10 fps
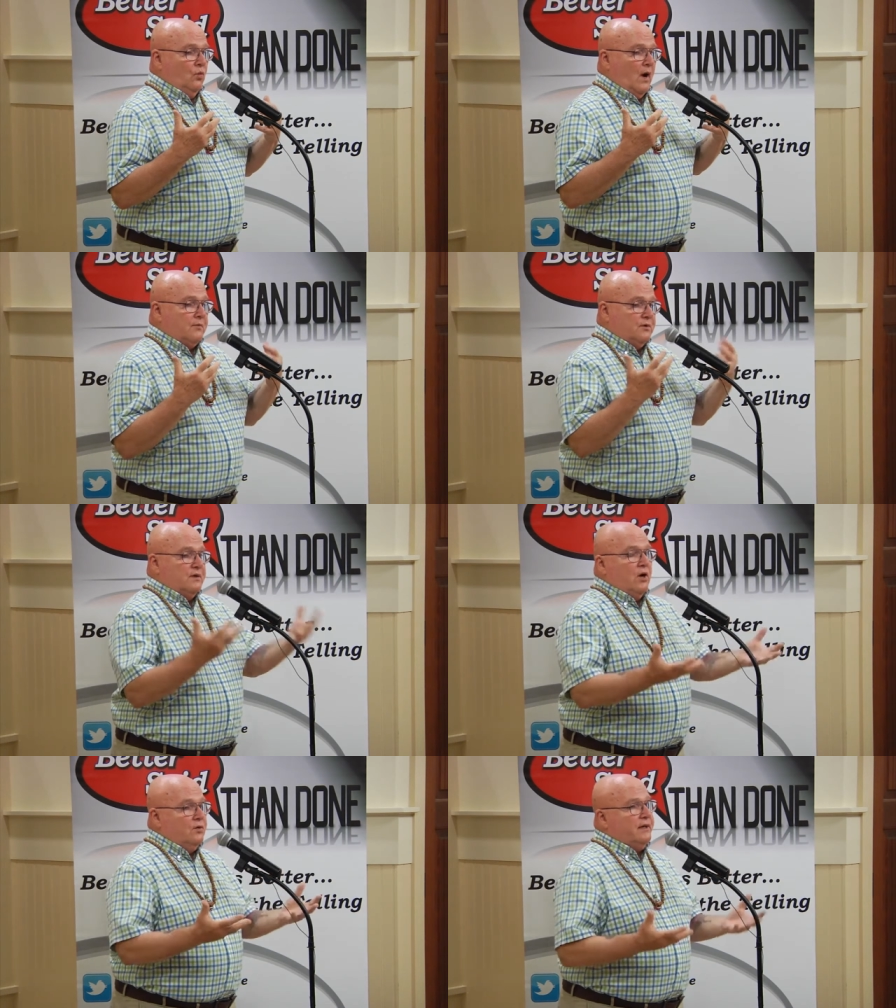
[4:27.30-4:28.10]
I
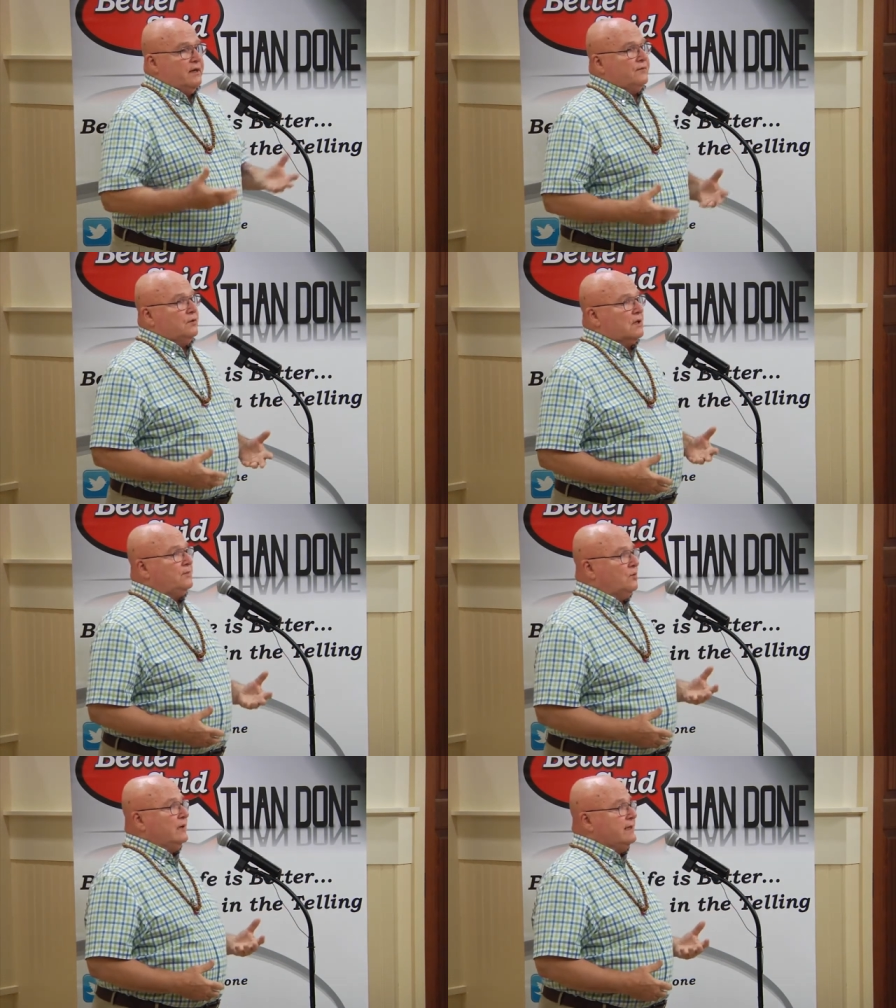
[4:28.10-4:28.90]
would go there for a
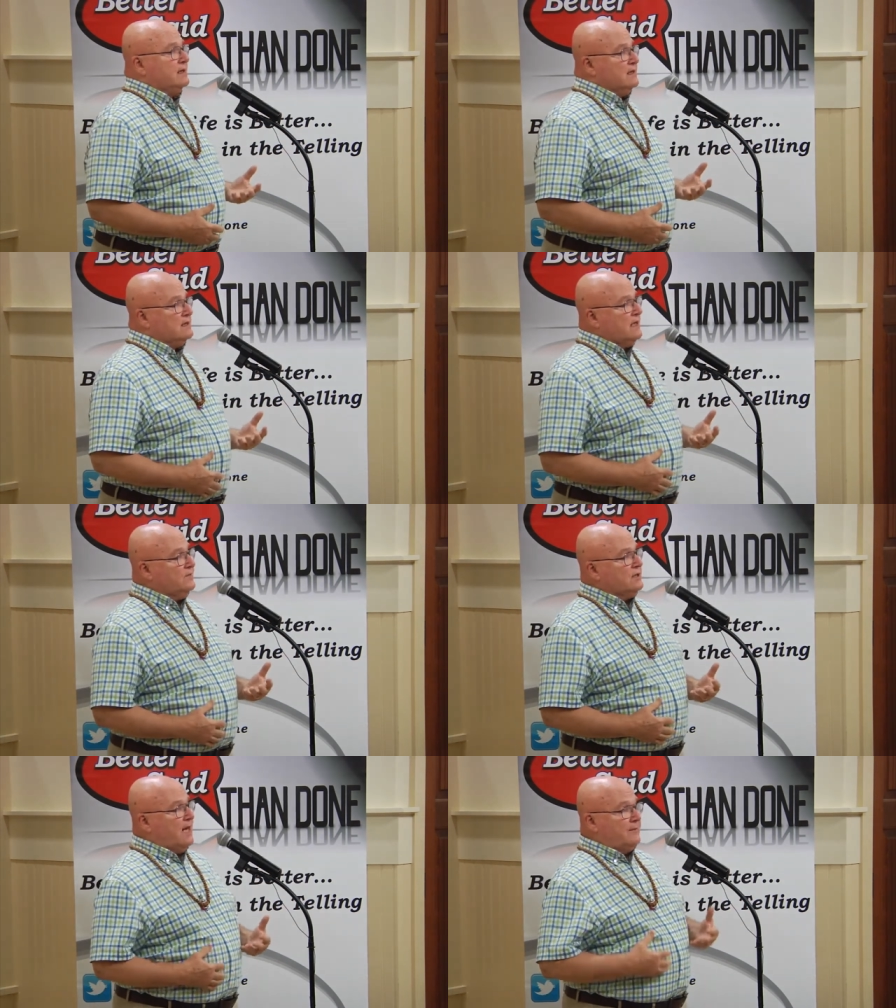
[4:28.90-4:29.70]
couple weeks in the
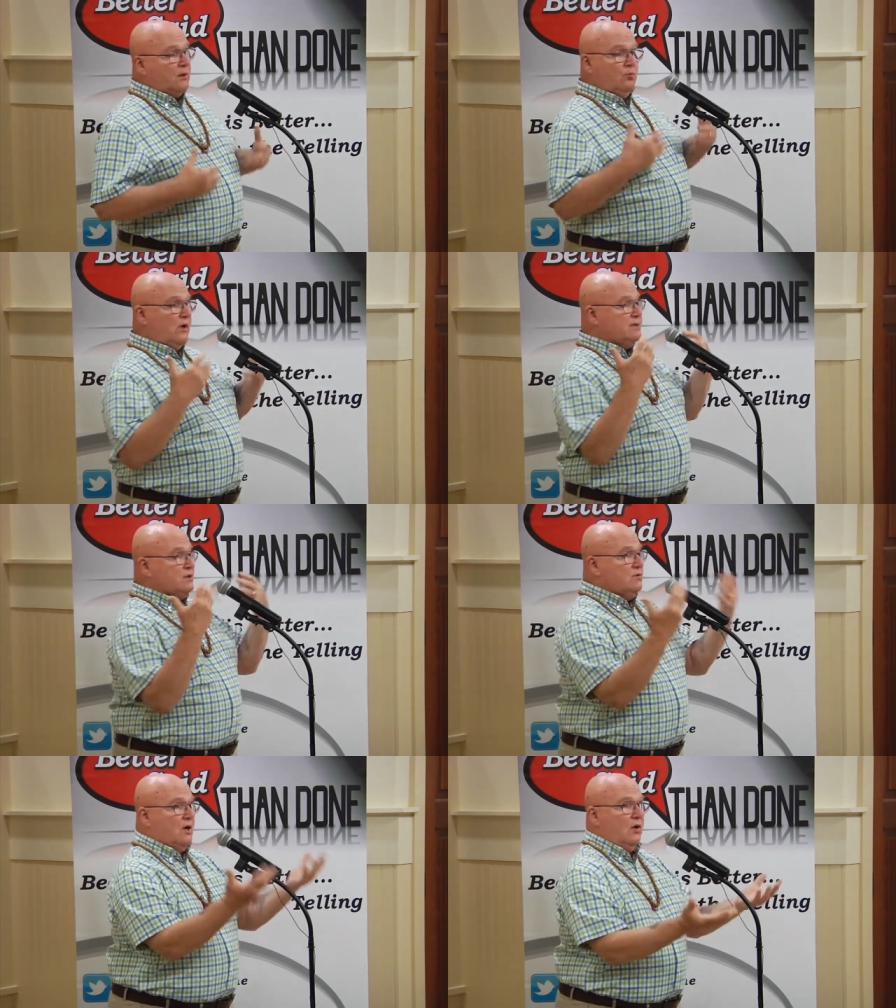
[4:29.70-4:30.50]
summertime. And
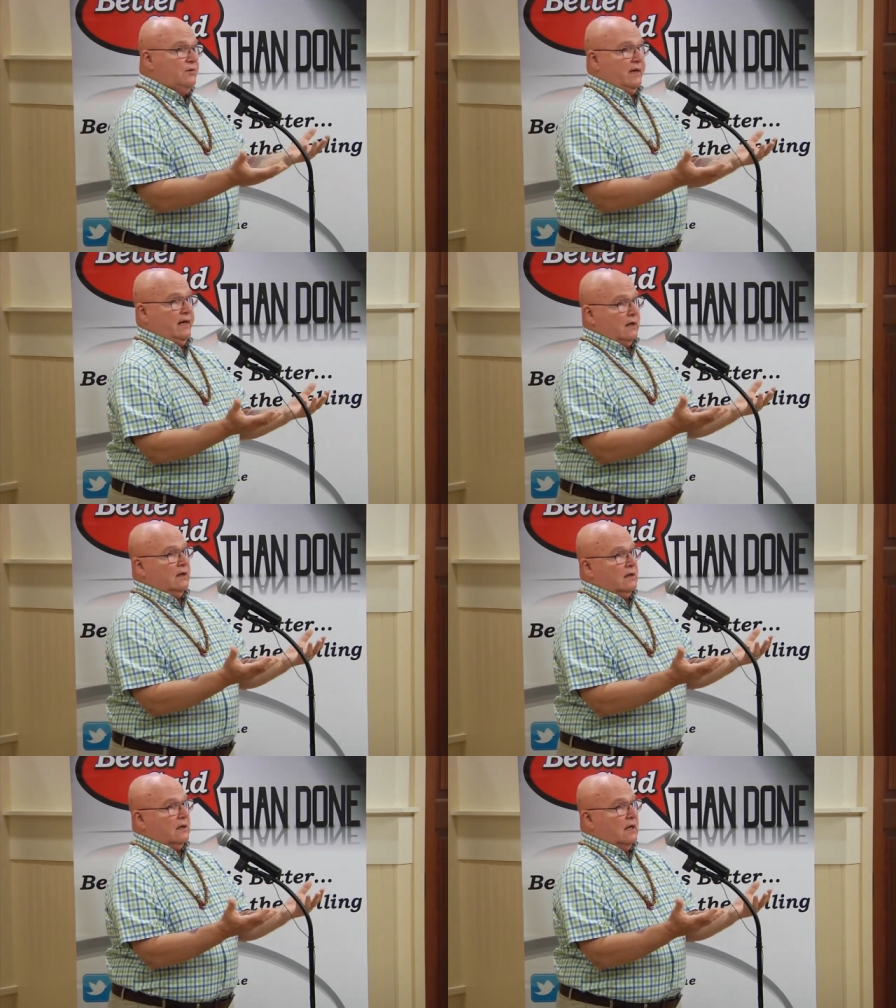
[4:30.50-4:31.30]
once you go there,